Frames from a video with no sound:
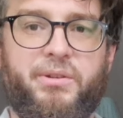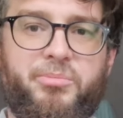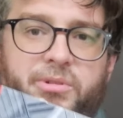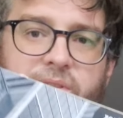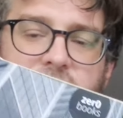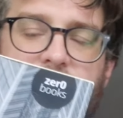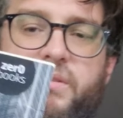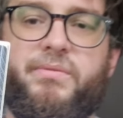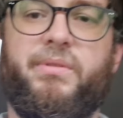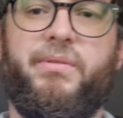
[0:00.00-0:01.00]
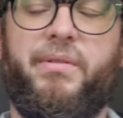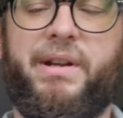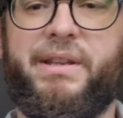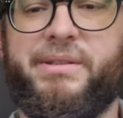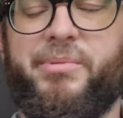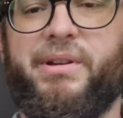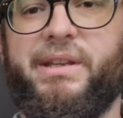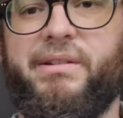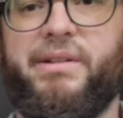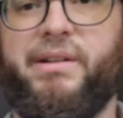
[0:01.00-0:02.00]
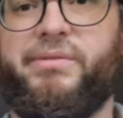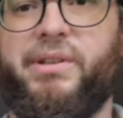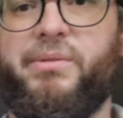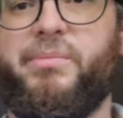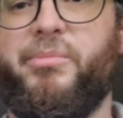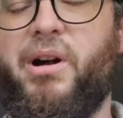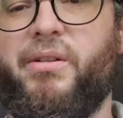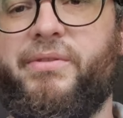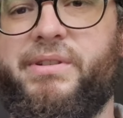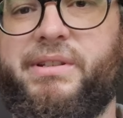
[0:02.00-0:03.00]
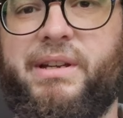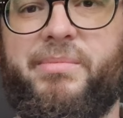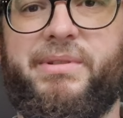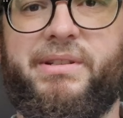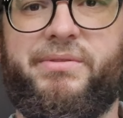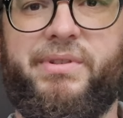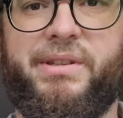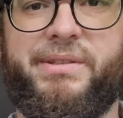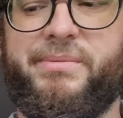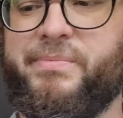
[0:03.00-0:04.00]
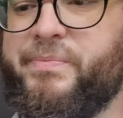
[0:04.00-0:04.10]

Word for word: good book. I remember I read this about a year and a half ago. Mark Fisher, Capitalist Realism.